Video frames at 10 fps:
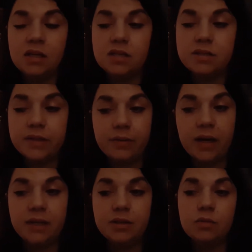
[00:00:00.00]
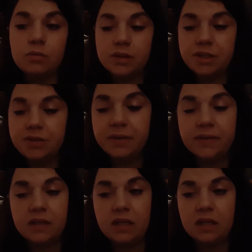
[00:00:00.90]
So I don't want you to
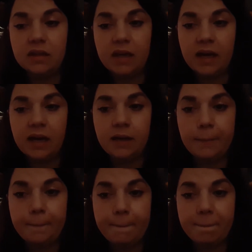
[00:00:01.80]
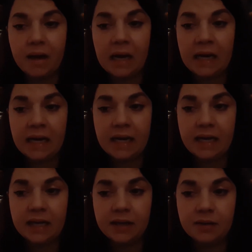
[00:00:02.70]
think that I
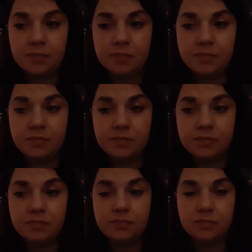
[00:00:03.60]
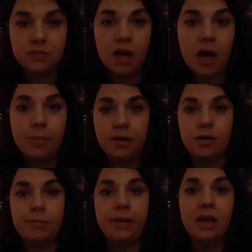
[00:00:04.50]
am hopping on
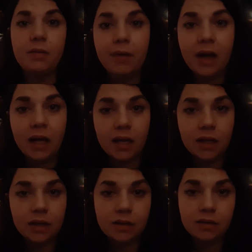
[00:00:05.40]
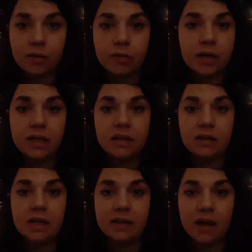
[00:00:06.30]
a bandwagon or anything
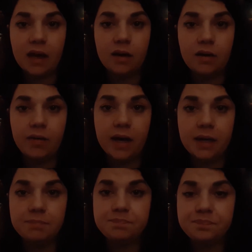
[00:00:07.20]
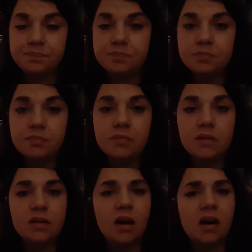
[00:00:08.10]
like that, okay?
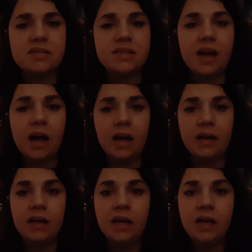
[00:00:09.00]
Honest to God,